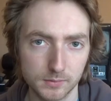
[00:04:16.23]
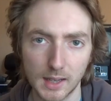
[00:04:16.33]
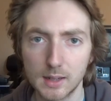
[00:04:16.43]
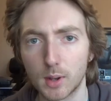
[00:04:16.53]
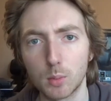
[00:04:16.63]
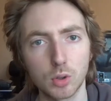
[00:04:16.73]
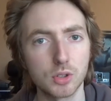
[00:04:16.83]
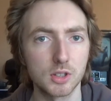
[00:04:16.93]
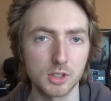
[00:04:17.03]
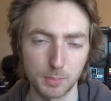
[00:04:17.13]
Anyway, watch
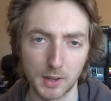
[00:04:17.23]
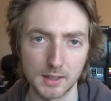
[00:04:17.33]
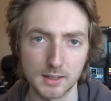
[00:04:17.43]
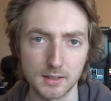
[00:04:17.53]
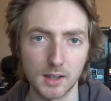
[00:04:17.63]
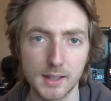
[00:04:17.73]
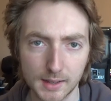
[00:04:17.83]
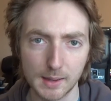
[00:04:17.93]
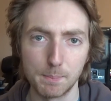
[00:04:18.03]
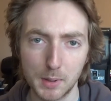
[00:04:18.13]
this space. As I
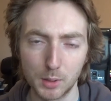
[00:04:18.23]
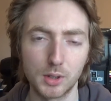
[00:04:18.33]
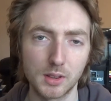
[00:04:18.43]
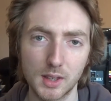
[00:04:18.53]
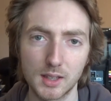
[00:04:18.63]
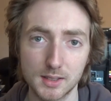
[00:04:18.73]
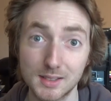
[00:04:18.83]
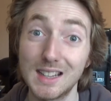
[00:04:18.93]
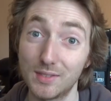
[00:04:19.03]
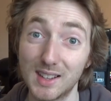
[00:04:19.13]
keep building this,
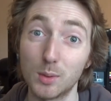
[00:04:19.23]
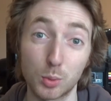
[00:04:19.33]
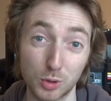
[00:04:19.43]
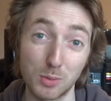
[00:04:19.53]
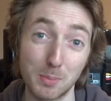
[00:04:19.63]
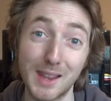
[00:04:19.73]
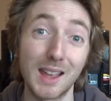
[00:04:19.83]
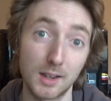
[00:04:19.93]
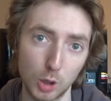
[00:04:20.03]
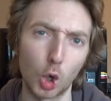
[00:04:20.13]
TV will soon be
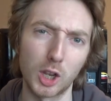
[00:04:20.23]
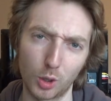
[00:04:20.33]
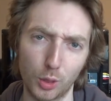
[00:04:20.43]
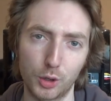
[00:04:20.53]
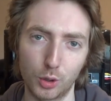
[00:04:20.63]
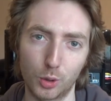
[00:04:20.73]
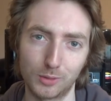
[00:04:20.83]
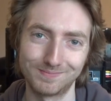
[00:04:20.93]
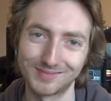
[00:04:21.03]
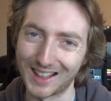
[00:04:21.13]
knocking on the door.
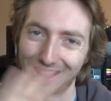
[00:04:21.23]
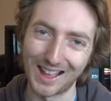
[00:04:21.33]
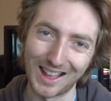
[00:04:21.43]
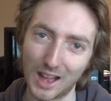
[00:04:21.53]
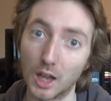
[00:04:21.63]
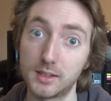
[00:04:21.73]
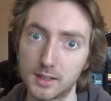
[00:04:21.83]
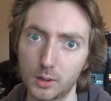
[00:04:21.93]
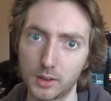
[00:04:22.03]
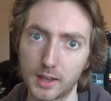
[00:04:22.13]

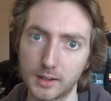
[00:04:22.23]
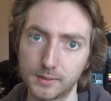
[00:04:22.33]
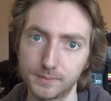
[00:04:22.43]
Until then.